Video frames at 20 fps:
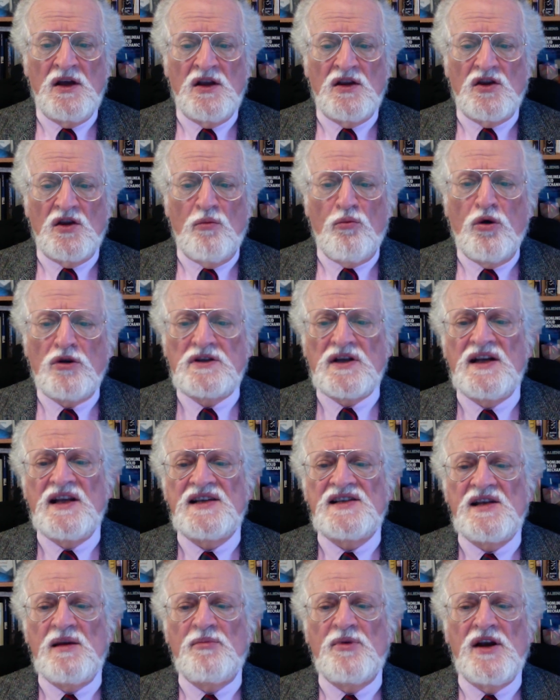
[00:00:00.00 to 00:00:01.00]
The
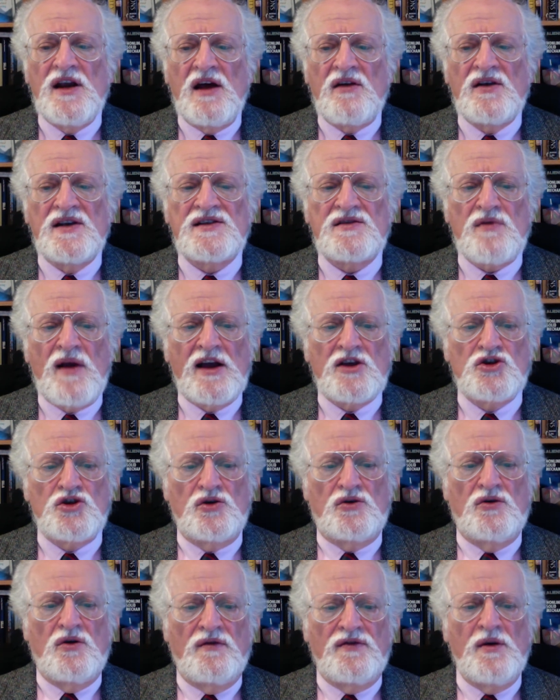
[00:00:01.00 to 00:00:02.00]
multidisciplinary
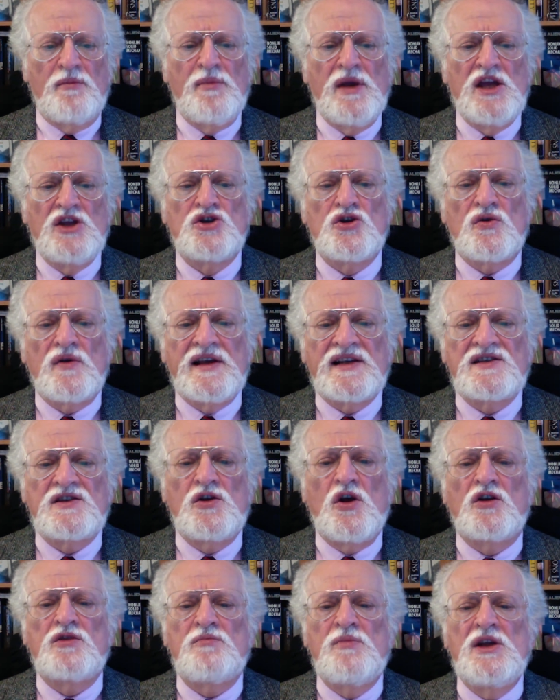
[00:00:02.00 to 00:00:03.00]
structure of the major has
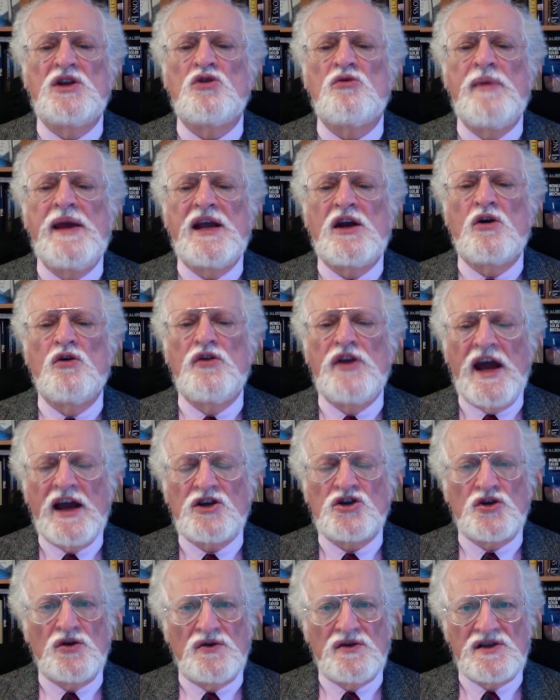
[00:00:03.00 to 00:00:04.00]
taught me to make
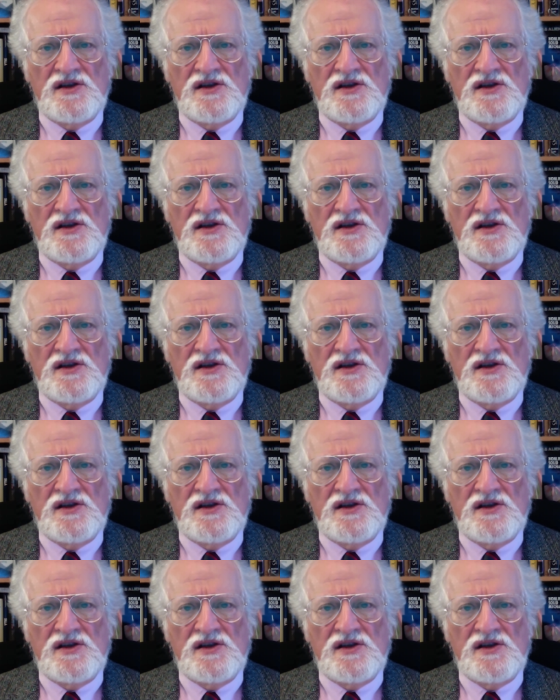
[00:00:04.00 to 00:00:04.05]
connections